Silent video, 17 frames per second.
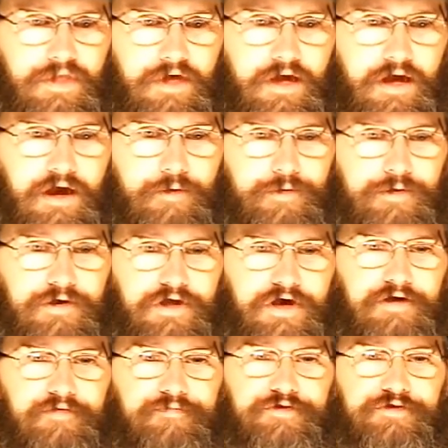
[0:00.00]
I would
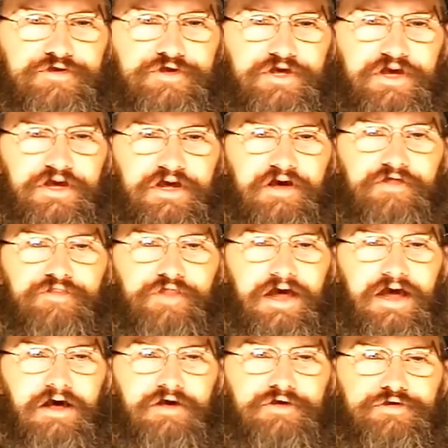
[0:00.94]
love to see a
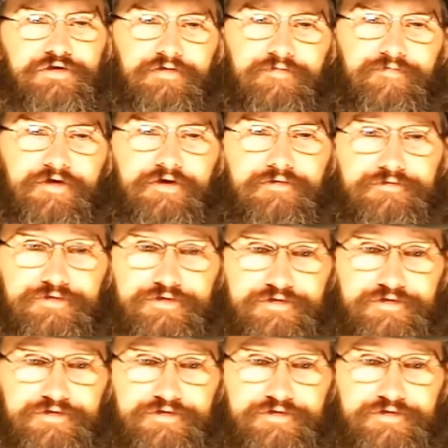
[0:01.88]
thousand of those.